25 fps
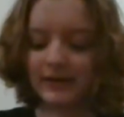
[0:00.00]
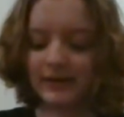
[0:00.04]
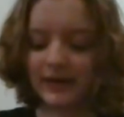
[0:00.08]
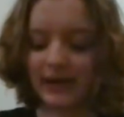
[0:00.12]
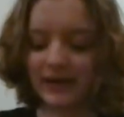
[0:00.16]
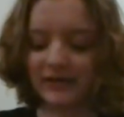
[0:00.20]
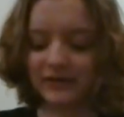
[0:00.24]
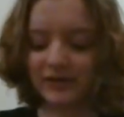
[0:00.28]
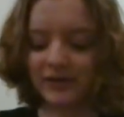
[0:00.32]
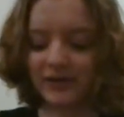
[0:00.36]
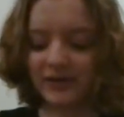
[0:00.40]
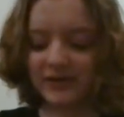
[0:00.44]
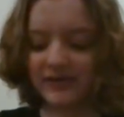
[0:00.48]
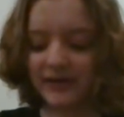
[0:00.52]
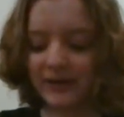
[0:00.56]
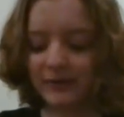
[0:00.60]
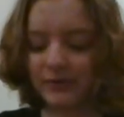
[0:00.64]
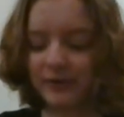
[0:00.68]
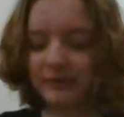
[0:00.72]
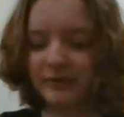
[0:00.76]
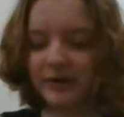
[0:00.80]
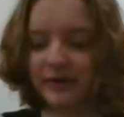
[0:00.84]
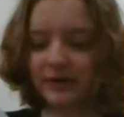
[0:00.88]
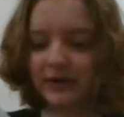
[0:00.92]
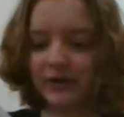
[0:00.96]
At dawn, they
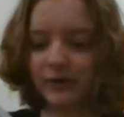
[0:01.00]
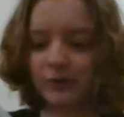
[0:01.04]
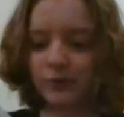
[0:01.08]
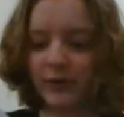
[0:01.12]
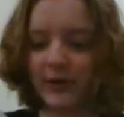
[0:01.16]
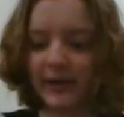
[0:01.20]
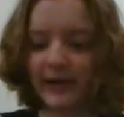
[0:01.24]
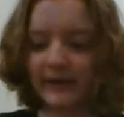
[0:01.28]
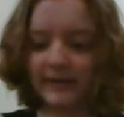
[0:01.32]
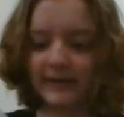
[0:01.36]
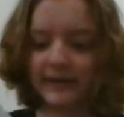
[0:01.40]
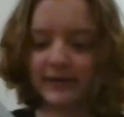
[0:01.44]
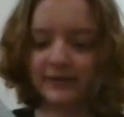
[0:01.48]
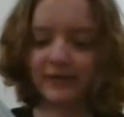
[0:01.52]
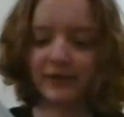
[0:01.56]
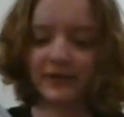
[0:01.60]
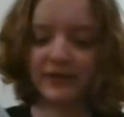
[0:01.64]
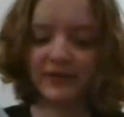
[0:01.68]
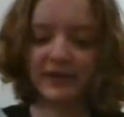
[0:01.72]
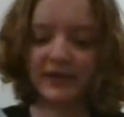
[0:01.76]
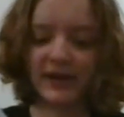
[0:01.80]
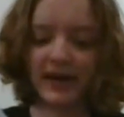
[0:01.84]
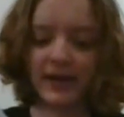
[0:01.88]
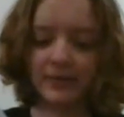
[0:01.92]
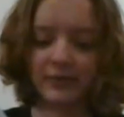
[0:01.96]
went about inquiring of all
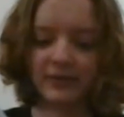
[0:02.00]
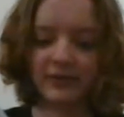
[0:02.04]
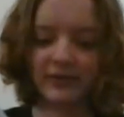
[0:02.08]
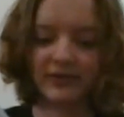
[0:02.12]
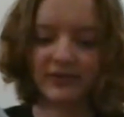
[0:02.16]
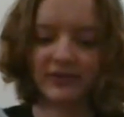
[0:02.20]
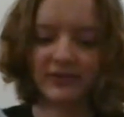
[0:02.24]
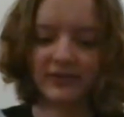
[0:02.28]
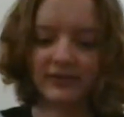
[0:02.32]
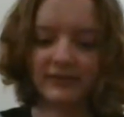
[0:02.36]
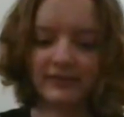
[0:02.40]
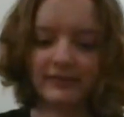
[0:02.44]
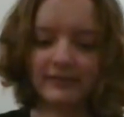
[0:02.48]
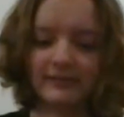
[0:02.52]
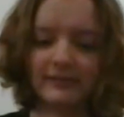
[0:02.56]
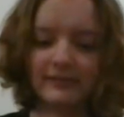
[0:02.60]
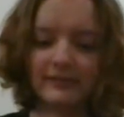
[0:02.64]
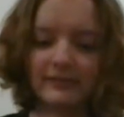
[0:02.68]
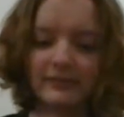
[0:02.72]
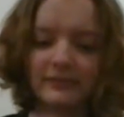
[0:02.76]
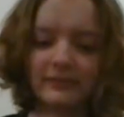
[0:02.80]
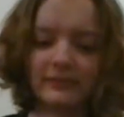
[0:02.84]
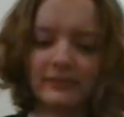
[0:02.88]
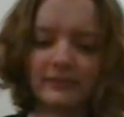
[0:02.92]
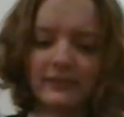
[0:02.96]
the neighbors.
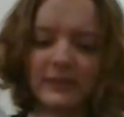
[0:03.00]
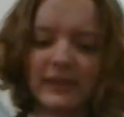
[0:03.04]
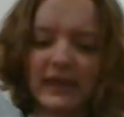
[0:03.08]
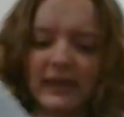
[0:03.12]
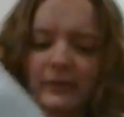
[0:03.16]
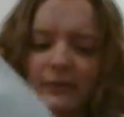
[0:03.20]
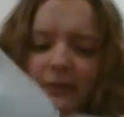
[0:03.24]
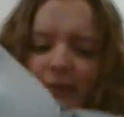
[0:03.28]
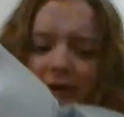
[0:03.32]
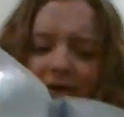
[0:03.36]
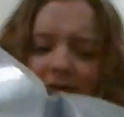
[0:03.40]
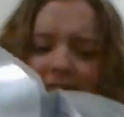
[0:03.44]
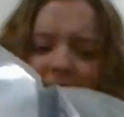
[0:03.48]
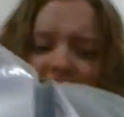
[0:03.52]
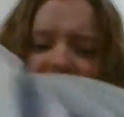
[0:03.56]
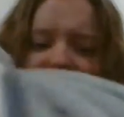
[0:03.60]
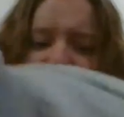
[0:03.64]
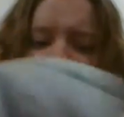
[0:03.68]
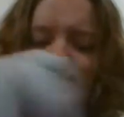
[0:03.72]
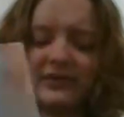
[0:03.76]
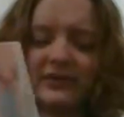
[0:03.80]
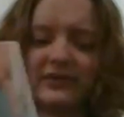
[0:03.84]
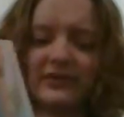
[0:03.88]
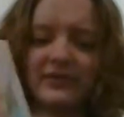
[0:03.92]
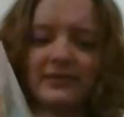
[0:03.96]
Inquiring
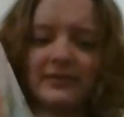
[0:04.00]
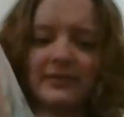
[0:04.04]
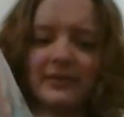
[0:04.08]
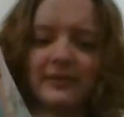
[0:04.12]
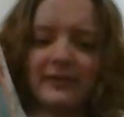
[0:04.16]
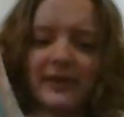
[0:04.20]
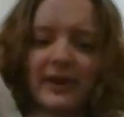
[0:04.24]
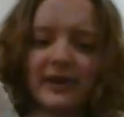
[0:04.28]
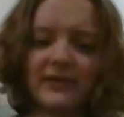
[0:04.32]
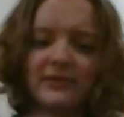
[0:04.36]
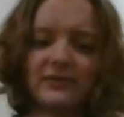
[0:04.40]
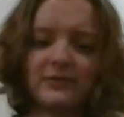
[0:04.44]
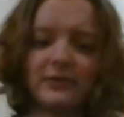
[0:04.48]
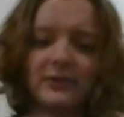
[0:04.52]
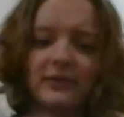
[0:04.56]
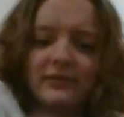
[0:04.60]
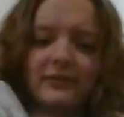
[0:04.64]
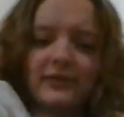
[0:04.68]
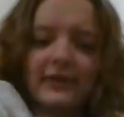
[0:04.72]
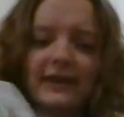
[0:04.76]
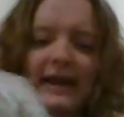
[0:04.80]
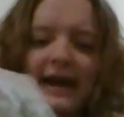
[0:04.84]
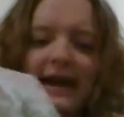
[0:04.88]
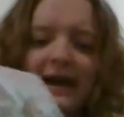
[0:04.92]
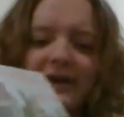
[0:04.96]
is just a fancy word
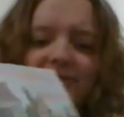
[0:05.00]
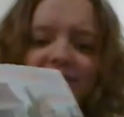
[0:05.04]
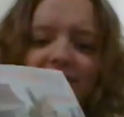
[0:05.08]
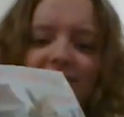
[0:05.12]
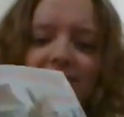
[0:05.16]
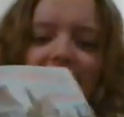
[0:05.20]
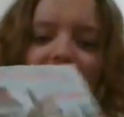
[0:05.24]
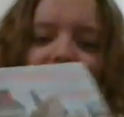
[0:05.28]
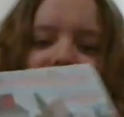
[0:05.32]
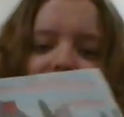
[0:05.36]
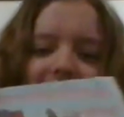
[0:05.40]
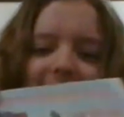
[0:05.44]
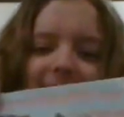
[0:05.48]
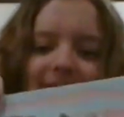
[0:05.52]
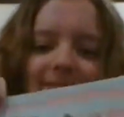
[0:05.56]
for asking.